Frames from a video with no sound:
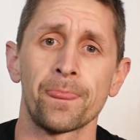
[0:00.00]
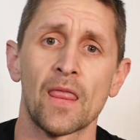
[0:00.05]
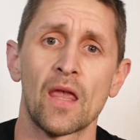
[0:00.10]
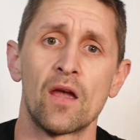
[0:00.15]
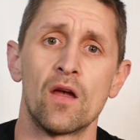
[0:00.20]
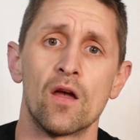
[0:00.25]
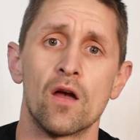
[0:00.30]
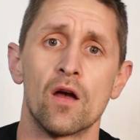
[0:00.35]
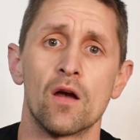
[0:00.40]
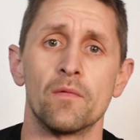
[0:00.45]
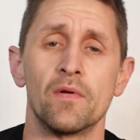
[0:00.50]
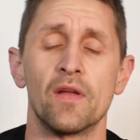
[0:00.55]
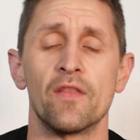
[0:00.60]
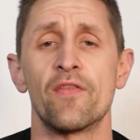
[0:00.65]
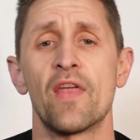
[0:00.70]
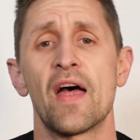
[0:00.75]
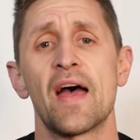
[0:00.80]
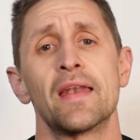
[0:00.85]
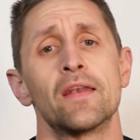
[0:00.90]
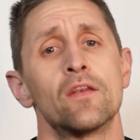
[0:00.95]
And
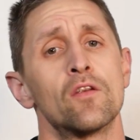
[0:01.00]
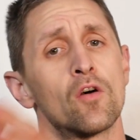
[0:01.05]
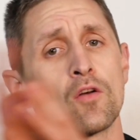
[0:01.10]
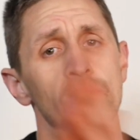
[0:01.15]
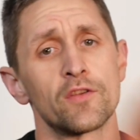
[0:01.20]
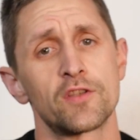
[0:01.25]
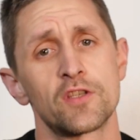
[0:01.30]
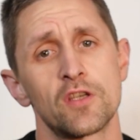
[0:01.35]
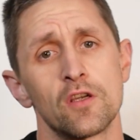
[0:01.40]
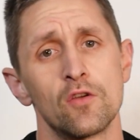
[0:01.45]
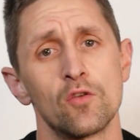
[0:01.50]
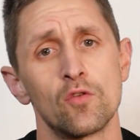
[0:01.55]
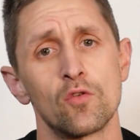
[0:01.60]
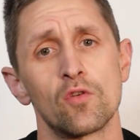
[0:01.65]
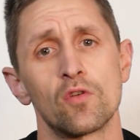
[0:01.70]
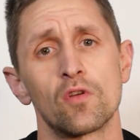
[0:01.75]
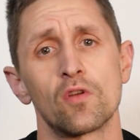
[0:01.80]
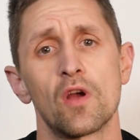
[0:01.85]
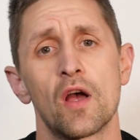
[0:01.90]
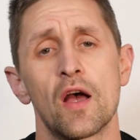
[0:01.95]
then onto
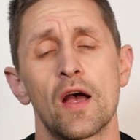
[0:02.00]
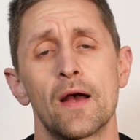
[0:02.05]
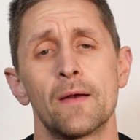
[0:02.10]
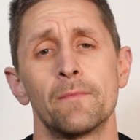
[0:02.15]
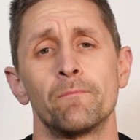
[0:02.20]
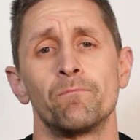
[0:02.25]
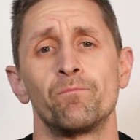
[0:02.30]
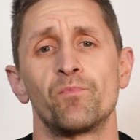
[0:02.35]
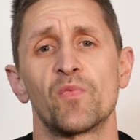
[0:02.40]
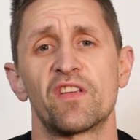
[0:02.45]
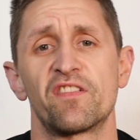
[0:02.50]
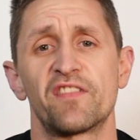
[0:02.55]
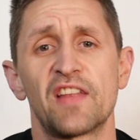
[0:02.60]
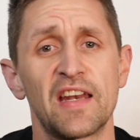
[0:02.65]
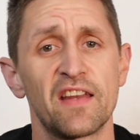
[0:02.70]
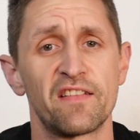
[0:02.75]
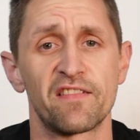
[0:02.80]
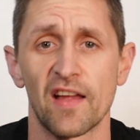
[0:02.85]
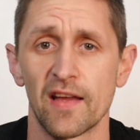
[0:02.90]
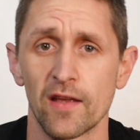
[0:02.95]
steady
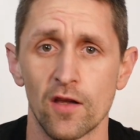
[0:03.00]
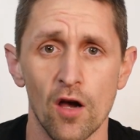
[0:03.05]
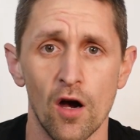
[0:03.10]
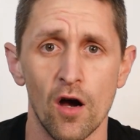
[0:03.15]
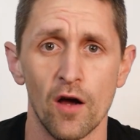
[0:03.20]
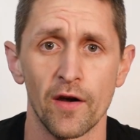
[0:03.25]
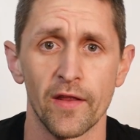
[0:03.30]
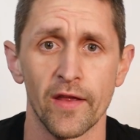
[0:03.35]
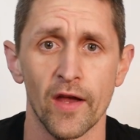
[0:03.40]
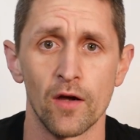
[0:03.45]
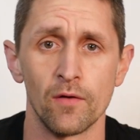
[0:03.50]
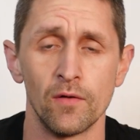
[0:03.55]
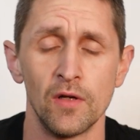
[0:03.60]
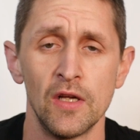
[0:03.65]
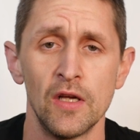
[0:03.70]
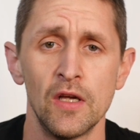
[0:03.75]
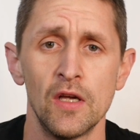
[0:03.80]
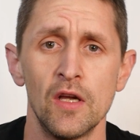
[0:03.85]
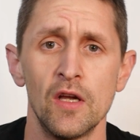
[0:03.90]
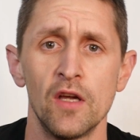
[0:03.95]
state cardio.
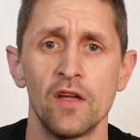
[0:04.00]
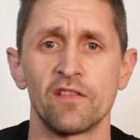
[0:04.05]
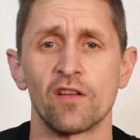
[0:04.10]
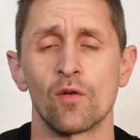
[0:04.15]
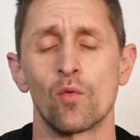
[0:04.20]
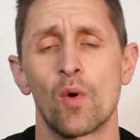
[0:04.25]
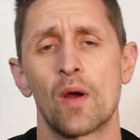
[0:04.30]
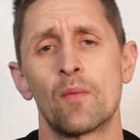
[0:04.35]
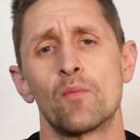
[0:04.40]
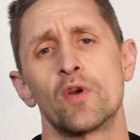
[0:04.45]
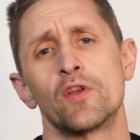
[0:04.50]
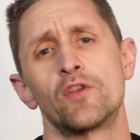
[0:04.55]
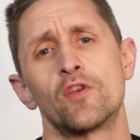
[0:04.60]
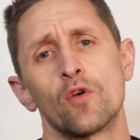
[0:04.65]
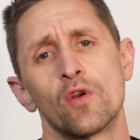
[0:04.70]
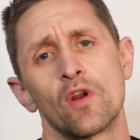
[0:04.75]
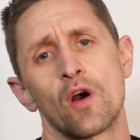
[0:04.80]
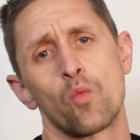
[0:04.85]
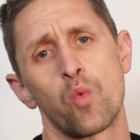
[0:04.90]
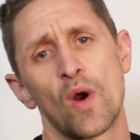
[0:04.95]
So when we're
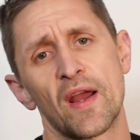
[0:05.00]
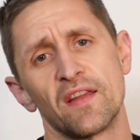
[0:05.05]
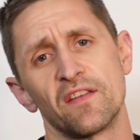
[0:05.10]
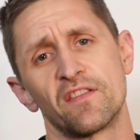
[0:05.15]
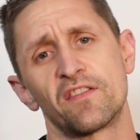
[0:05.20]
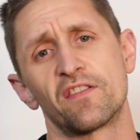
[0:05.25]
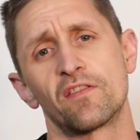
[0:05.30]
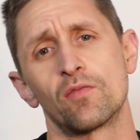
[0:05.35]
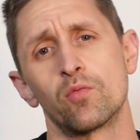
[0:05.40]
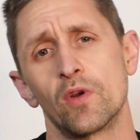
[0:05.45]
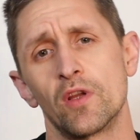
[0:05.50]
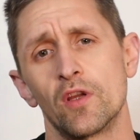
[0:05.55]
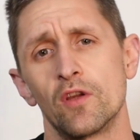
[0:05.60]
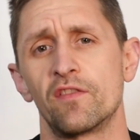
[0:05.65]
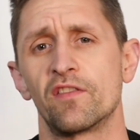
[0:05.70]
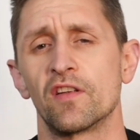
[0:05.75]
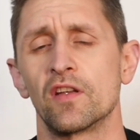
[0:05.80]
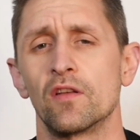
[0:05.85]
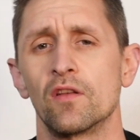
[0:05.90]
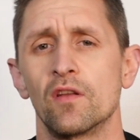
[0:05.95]
doing our weights, we're
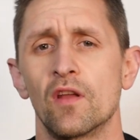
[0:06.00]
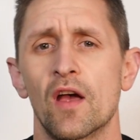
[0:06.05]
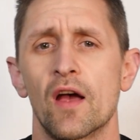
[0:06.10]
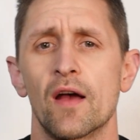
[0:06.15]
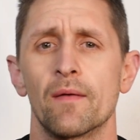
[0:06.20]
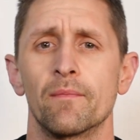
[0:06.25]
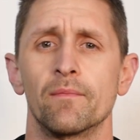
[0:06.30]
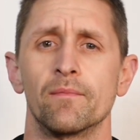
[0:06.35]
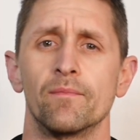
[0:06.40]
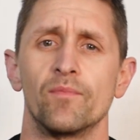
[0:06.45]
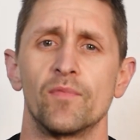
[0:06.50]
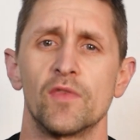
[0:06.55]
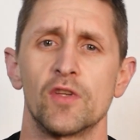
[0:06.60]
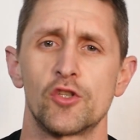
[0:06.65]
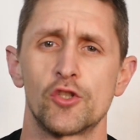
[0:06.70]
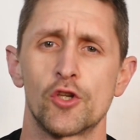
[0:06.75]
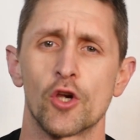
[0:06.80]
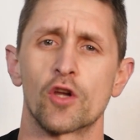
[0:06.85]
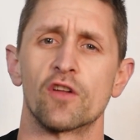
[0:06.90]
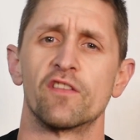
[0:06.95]
using
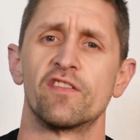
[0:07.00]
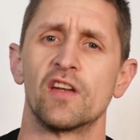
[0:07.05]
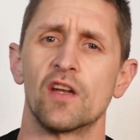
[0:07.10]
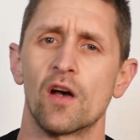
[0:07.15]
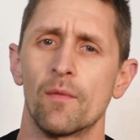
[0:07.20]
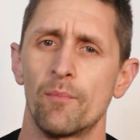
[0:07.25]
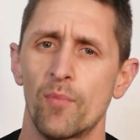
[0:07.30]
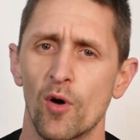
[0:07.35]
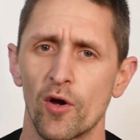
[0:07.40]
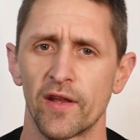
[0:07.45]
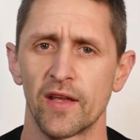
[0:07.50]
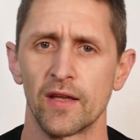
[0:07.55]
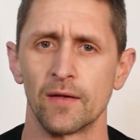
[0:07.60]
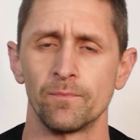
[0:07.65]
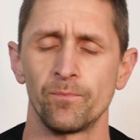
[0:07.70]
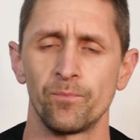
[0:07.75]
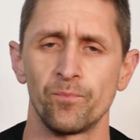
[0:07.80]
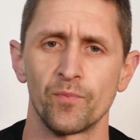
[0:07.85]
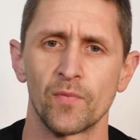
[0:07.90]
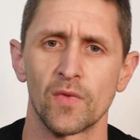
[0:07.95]
sugars in our body
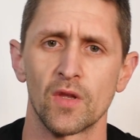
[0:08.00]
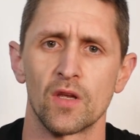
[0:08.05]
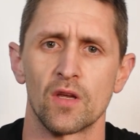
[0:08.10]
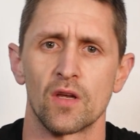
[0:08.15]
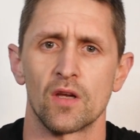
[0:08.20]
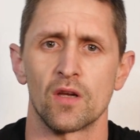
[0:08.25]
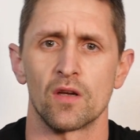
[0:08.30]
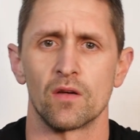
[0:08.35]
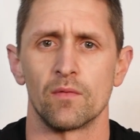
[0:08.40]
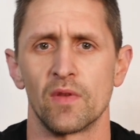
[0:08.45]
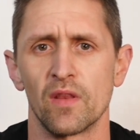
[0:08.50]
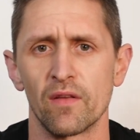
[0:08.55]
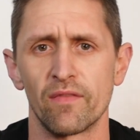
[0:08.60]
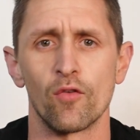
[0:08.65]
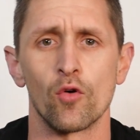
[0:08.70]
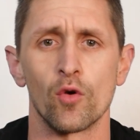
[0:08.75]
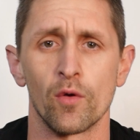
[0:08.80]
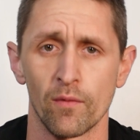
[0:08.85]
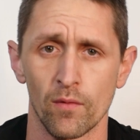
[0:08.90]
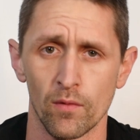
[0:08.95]
in the
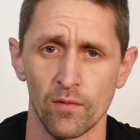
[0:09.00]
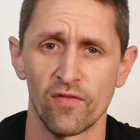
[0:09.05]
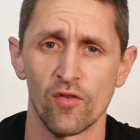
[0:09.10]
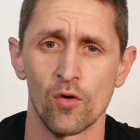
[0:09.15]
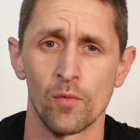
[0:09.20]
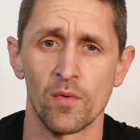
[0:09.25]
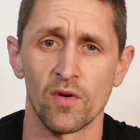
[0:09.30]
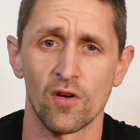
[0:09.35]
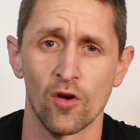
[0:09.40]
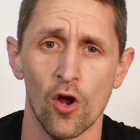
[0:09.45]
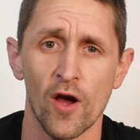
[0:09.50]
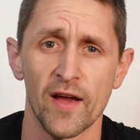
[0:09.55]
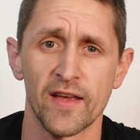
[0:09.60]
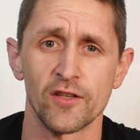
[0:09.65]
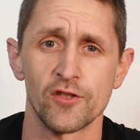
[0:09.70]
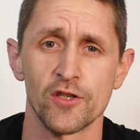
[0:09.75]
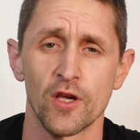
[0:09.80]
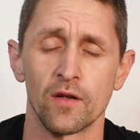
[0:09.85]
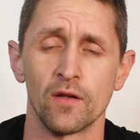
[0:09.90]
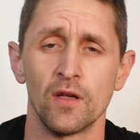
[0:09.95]
form of
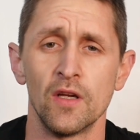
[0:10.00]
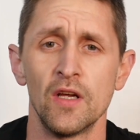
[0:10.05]
glycogen.